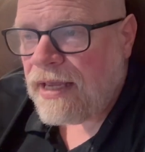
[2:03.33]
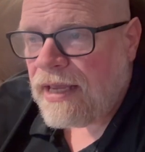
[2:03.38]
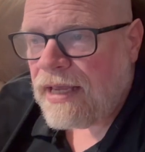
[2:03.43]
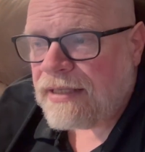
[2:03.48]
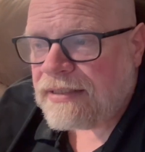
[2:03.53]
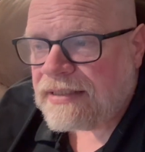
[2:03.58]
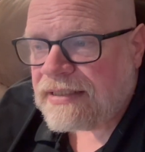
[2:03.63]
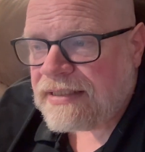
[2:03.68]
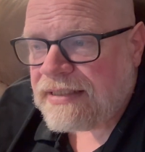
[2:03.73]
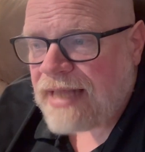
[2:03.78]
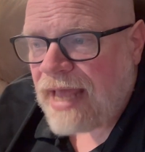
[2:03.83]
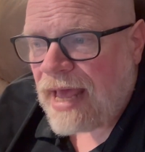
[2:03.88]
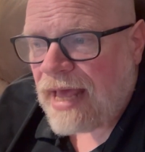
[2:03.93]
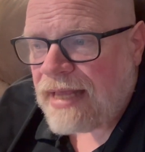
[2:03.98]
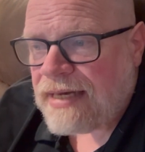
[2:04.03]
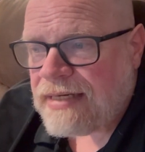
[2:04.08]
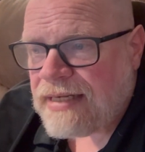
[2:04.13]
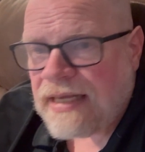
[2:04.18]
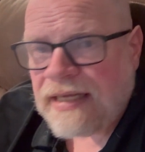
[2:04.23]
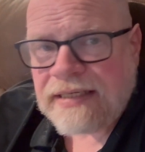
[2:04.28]

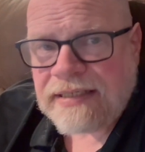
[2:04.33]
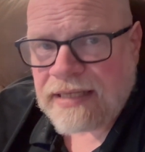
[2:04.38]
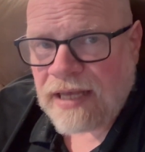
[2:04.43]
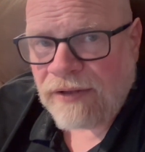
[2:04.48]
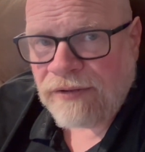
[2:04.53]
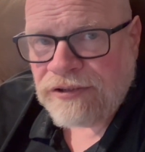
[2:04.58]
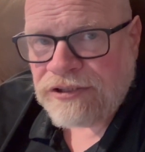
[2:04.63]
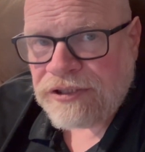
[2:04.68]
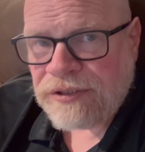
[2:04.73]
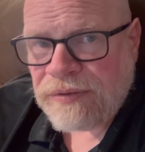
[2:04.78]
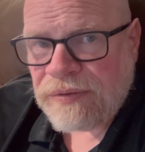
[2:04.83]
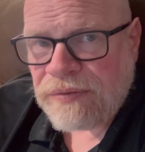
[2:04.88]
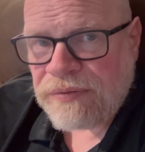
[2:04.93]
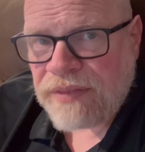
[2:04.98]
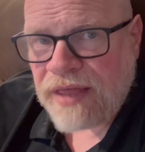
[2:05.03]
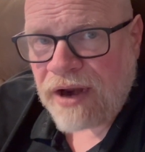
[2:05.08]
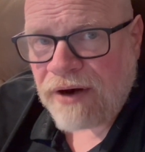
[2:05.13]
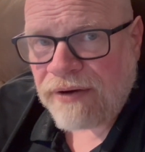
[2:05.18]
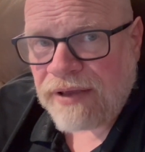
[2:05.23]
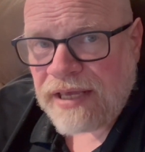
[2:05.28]
Instead, it tells you
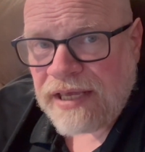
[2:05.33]
their